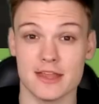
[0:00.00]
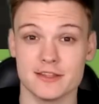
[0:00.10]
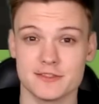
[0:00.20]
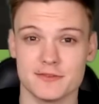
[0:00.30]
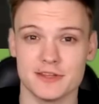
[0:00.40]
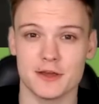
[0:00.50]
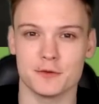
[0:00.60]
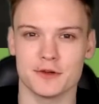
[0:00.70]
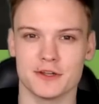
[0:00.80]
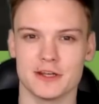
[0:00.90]
in this
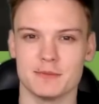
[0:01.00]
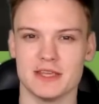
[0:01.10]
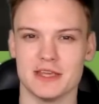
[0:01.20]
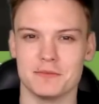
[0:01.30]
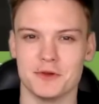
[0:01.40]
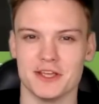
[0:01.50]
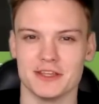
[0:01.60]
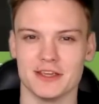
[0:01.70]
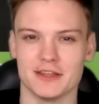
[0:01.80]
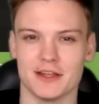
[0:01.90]
video we're gonna be
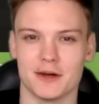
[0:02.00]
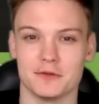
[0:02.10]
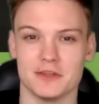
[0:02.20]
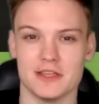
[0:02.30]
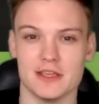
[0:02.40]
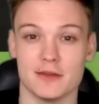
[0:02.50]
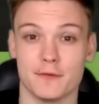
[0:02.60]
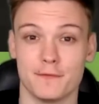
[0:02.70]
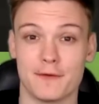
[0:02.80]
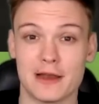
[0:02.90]
breaking down the
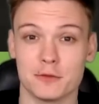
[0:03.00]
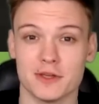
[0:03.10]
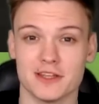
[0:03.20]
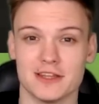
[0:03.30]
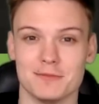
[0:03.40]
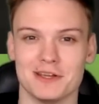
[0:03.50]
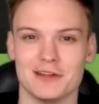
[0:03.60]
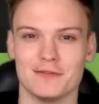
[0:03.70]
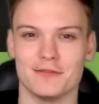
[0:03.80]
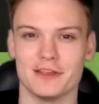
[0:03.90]
following
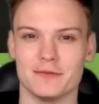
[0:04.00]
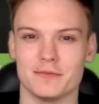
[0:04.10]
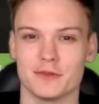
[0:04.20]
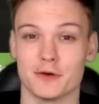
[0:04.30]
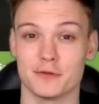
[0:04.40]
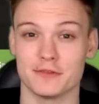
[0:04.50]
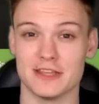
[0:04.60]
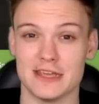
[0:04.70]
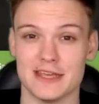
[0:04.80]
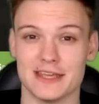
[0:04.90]
typical themes of
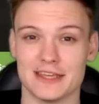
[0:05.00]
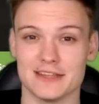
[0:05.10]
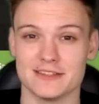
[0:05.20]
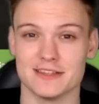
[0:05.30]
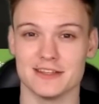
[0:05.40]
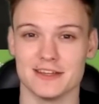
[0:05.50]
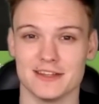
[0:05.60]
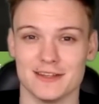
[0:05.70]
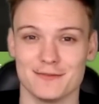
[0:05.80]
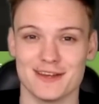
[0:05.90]
the King's
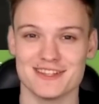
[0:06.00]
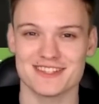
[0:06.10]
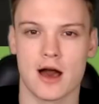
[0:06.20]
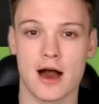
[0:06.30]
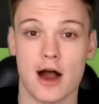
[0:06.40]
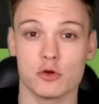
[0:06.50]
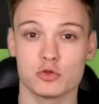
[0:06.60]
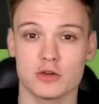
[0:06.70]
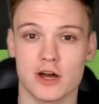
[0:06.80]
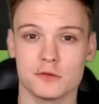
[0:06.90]
Indian defense: how
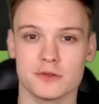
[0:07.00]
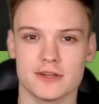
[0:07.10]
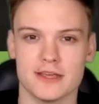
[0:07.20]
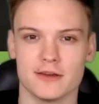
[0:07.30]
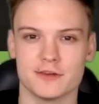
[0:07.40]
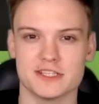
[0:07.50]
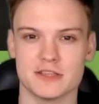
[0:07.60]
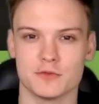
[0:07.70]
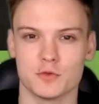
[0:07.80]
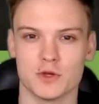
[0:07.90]
to counter the
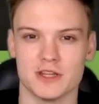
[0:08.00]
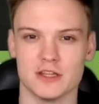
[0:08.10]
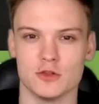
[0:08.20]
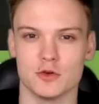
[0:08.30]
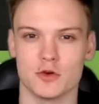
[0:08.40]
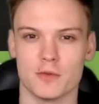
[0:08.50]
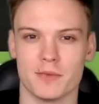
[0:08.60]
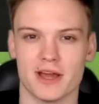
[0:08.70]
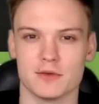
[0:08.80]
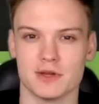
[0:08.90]
aggressive Qd2
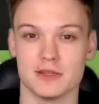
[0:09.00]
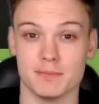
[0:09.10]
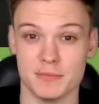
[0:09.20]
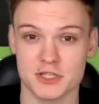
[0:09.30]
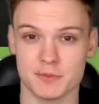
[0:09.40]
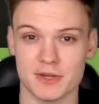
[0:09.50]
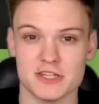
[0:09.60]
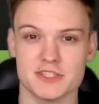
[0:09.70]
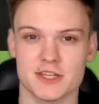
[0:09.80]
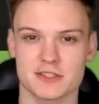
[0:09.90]
combine with Bishop
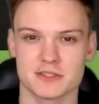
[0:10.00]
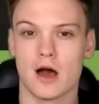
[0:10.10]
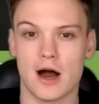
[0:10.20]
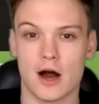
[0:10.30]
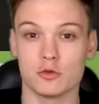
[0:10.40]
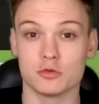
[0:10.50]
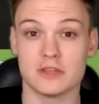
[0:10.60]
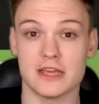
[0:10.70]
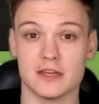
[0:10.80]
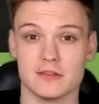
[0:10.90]
h6, how to
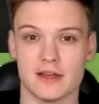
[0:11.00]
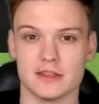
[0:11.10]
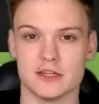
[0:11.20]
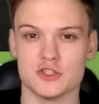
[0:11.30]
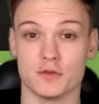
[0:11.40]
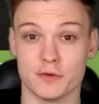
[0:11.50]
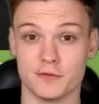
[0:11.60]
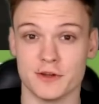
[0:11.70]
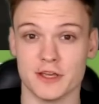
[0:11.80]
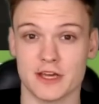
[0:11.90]
take advantage of a
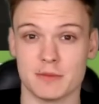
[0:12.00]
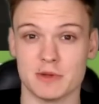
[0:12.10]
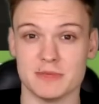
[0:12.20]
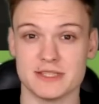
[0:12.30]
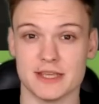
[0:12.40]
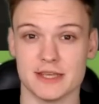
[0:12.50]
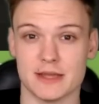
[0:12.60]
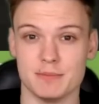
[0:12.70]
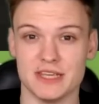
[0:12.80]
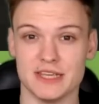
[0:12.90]
very common mistake
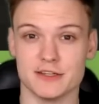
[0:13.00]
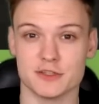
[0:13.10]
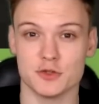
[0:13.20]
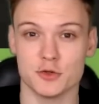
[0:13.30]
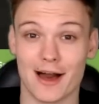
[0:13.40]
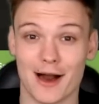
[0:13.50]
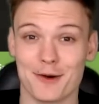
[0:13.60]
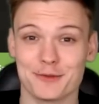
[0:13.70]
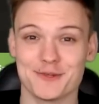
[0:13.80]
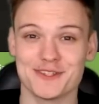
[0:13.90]
that beginners do,
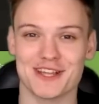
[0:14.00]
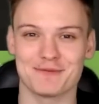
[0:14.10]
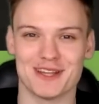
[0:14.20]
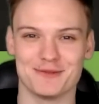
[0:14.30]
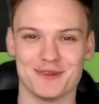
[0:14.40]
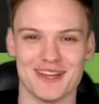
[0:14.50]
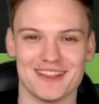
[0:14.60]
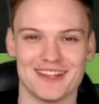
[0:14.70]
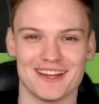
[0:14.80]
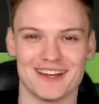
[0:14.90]
how to checkmate
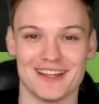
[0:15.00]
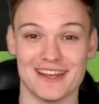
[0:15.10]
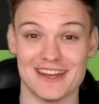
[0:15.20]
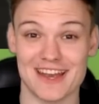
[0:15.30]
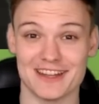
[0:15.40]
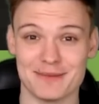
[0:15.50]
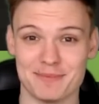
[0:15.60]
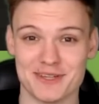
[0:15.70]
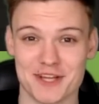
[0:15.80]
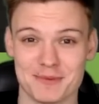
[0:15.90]
with Knight
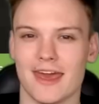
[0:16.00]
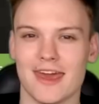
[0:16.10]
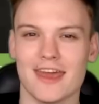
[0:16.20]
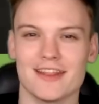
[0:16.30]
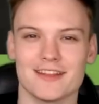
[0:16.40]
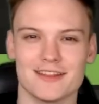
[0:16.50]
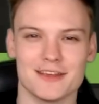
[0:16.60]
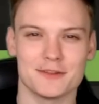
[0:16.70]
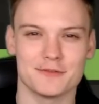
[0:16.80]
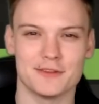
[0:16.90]
and Bishop, and at
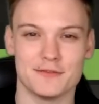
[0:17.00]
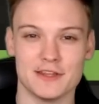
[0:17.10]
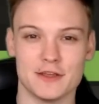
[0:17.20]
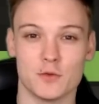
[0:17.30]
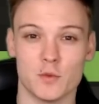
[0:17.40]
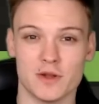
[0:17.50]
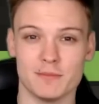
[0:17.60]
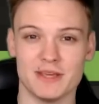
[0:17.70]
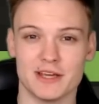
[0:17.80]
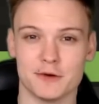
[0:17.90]
the end of the video we will
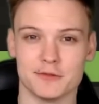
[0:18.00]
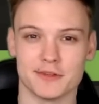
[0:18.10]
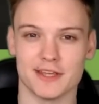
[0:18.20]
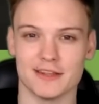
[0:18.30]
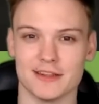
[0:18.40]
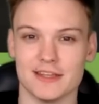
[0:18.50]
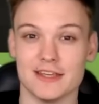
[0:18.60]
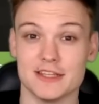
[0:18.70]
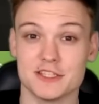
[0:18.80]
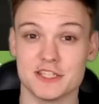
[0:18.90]
be countering
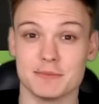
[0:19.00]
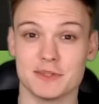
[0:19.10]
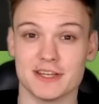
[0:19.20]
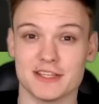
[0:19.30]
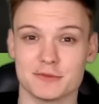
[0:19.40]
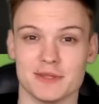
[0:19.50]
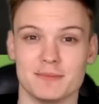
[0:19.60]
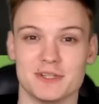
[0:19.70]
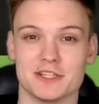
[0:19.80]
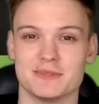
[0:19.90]
the cheap tricks
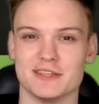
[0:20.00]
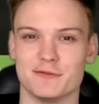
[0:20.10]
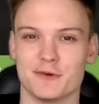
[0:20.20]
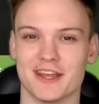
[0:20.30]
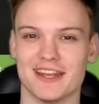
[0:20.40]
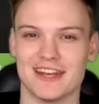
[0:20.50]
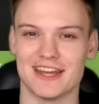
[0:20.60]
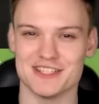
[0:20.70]
with Bishop c4 and Knight